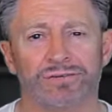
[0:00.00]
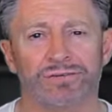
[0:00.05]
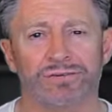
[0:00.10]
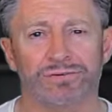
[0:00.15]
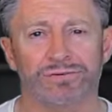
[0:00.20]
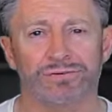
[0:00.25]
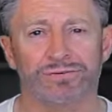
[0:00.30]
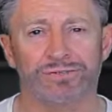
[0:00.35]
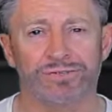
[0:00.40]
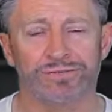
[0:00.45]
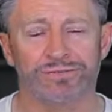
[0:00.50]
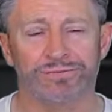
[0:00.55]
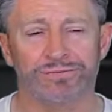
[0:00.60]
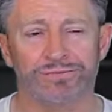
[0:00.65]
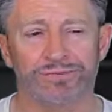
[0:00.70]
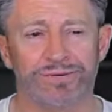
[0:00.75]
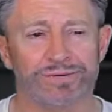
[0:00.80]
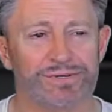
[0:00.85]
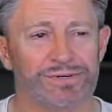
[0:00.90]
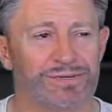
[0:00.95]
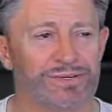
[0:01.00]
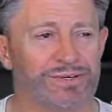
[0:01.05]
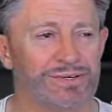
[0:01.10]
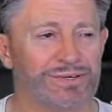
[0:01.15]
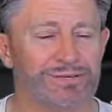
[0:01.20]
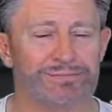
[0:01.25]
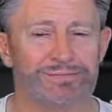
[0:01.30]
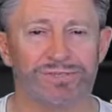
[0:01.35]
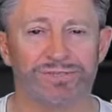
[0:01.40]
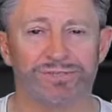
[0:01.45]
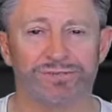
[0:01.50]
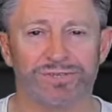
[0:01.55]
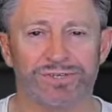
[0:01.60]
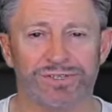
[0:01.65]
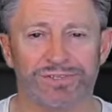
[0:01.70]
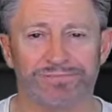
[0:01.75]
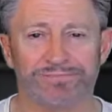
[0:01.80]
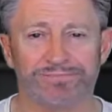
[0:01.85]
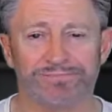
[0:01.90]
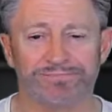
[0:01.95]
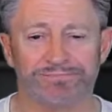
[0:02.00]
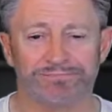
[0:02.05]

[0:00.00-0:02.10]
YouTube screen,